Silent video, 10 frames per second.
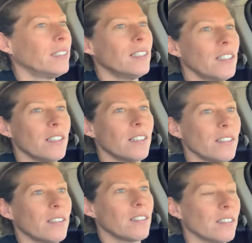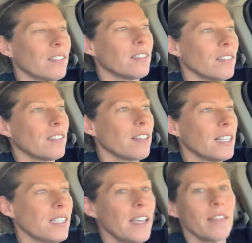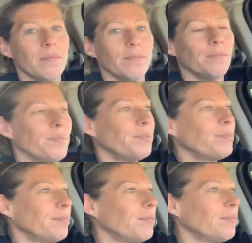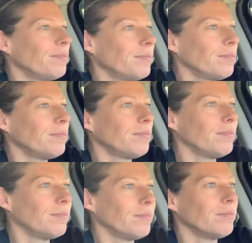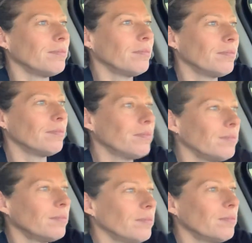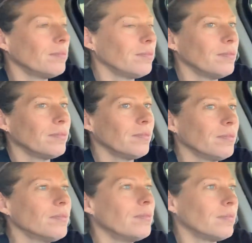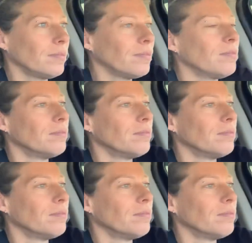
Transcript: The person shown says nothing.